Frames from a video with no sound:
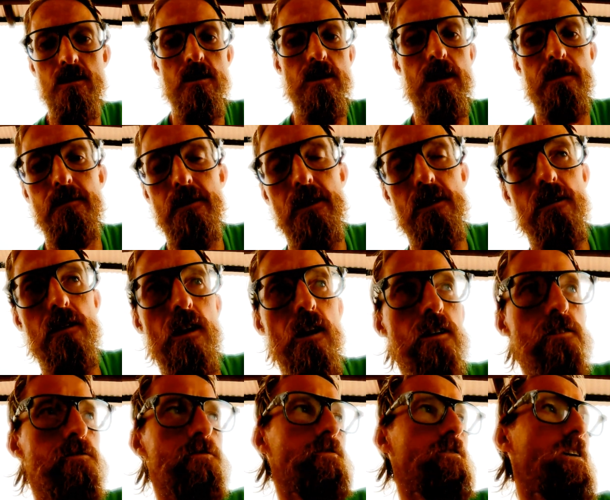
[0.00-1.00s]
it's time to get
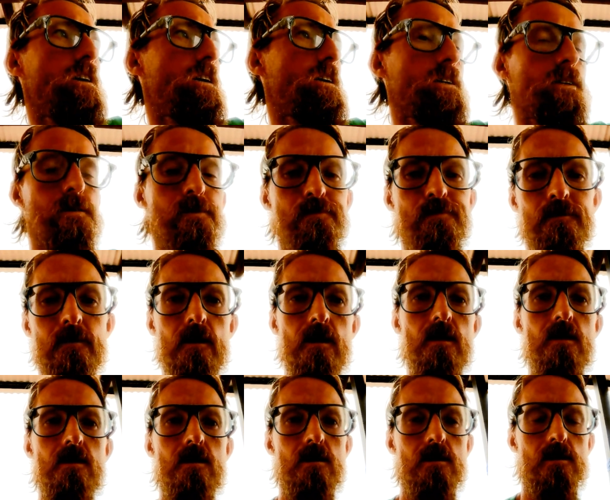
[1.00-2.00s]
off.
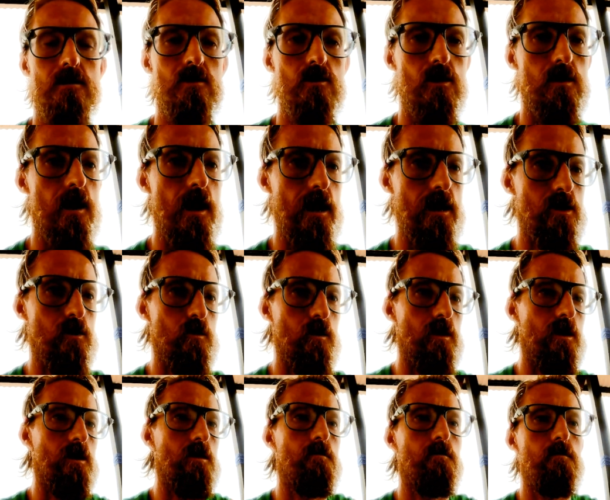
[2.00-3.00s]
So next we're
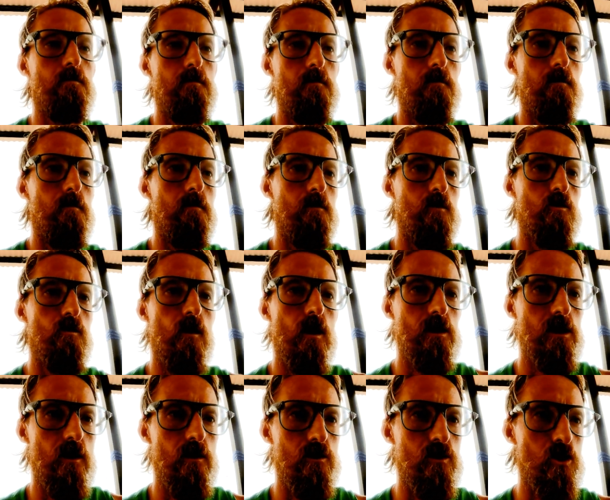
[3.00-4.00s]
gonna move
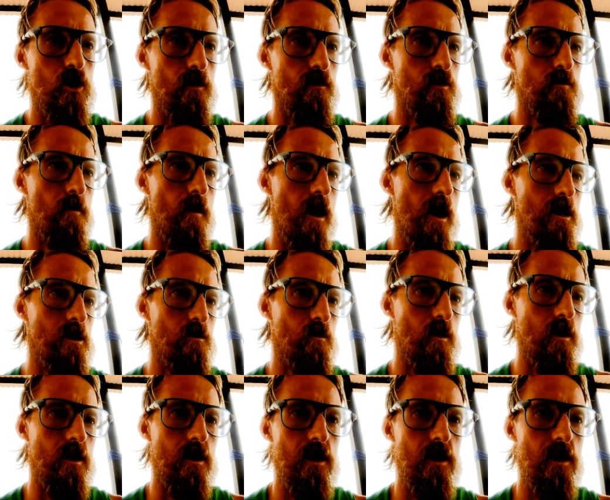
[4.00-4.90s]
on to the surf spots. We're